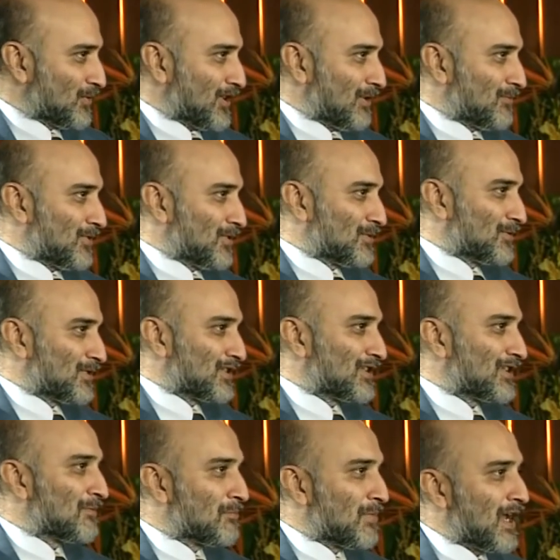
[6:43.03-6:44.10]
were
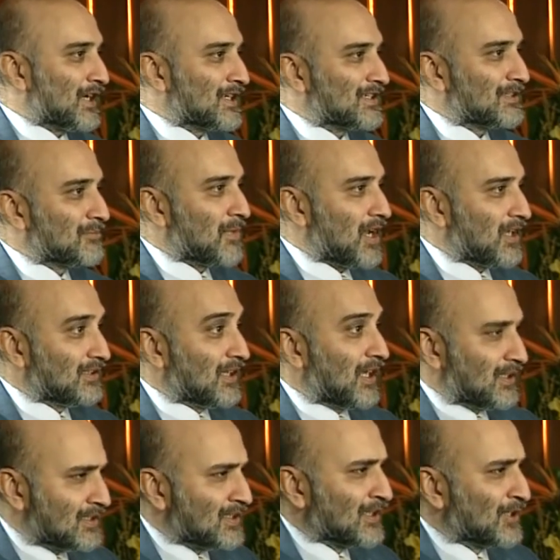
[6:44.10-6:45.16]
impacted by the
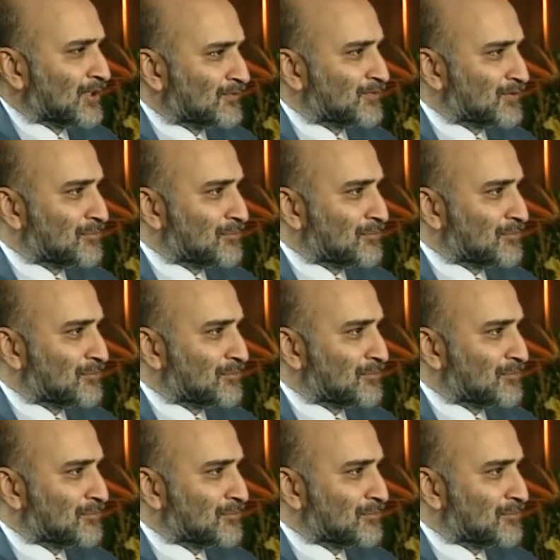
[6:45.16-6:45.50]
idea of